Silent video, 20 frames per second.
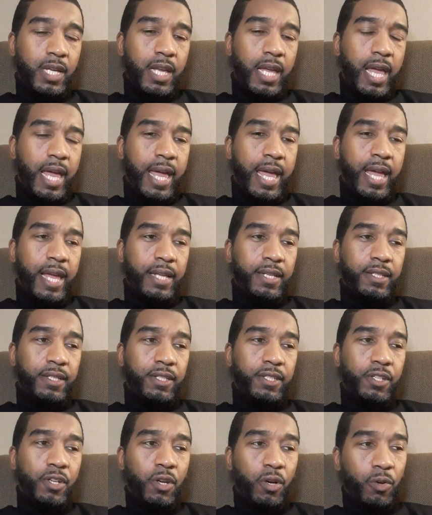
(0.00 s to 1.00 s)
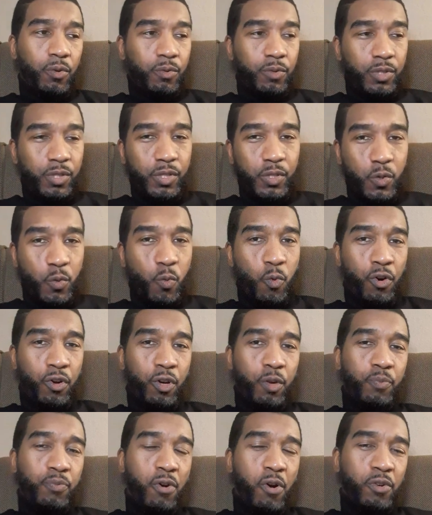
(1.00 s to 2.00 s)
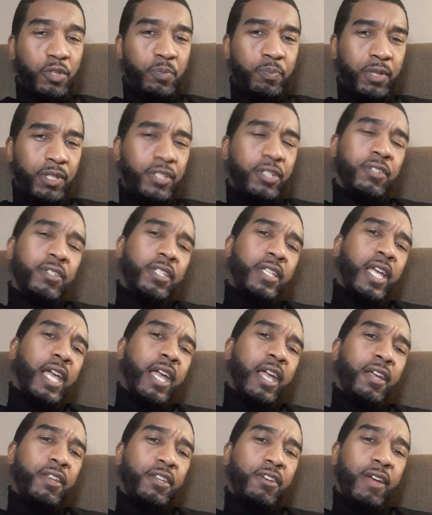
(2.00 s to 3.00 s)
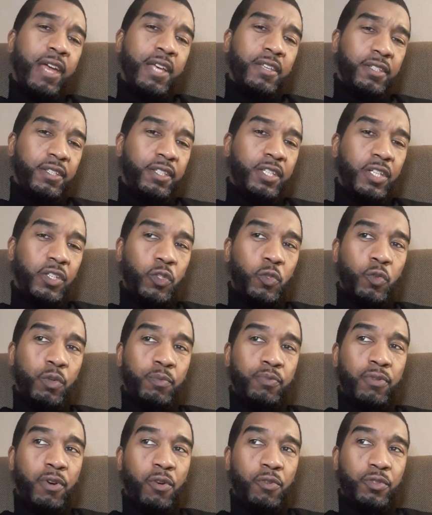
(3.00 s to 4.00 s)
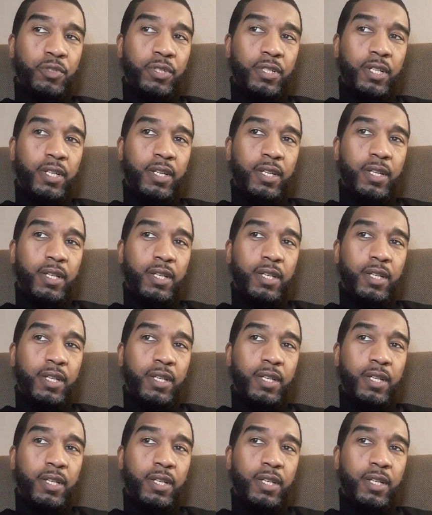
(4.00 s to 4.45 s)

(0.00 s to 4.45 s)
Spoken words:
and you want to approach, but you're scared, you're hesitant to approach,